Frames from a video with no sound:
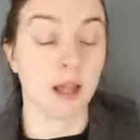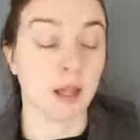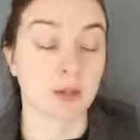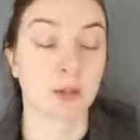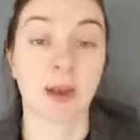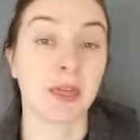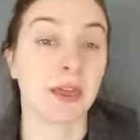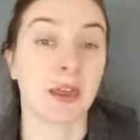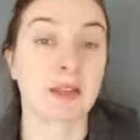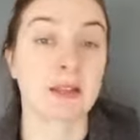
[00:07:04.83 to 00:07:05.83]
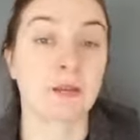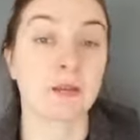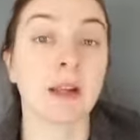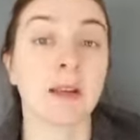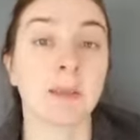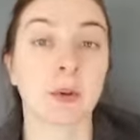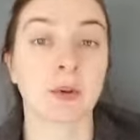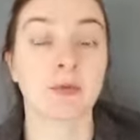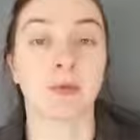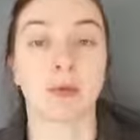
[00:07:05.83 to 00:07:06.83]
So I think it's really
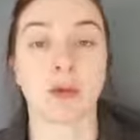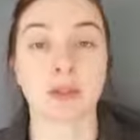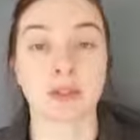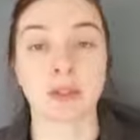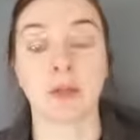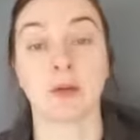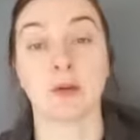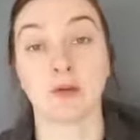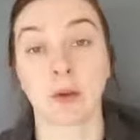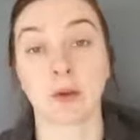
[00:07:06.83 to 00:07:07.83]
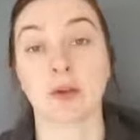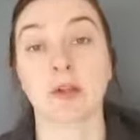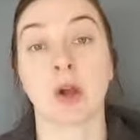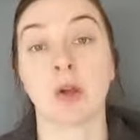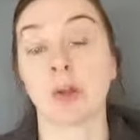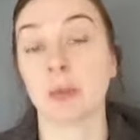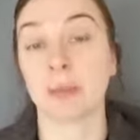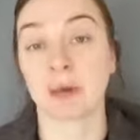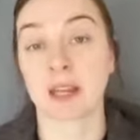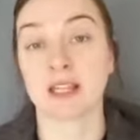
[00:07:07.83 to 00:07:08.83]
important for us to focus on
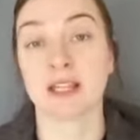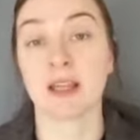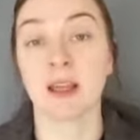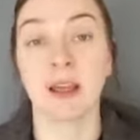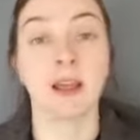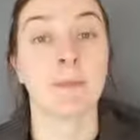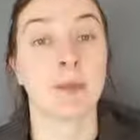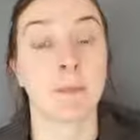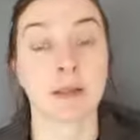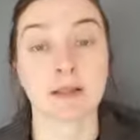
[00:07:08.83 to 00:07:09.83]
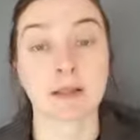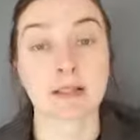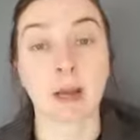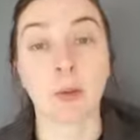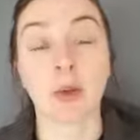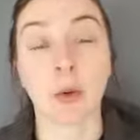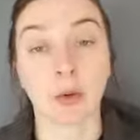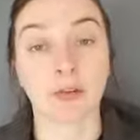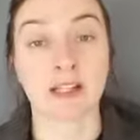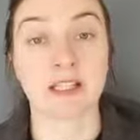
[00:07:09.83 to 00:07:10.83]
upgrading the buildings that we
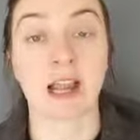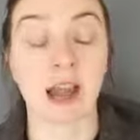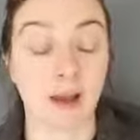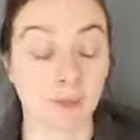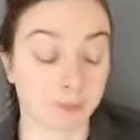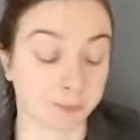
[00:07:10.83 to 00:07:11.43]
already have,